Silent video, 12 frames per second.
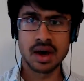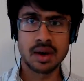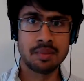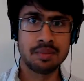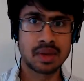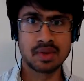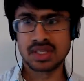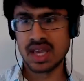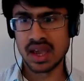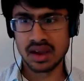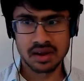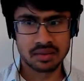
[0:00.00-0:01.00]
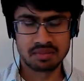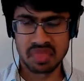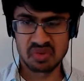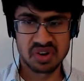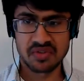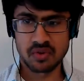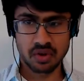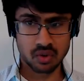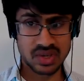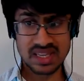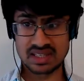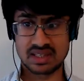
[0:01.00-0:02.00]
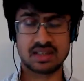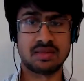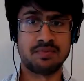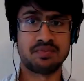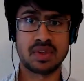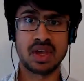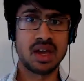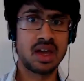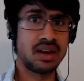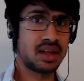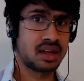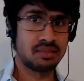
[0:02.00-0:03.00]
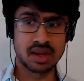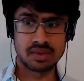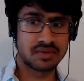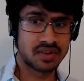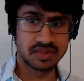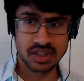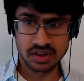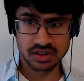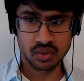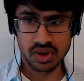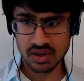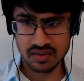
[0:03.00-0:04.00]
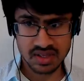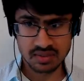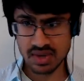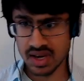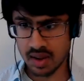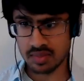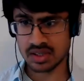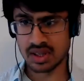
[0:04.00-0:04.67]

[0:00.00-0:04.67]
maybe take 3 or 4 weeks and hit maybe 15 or 20 of these meetups.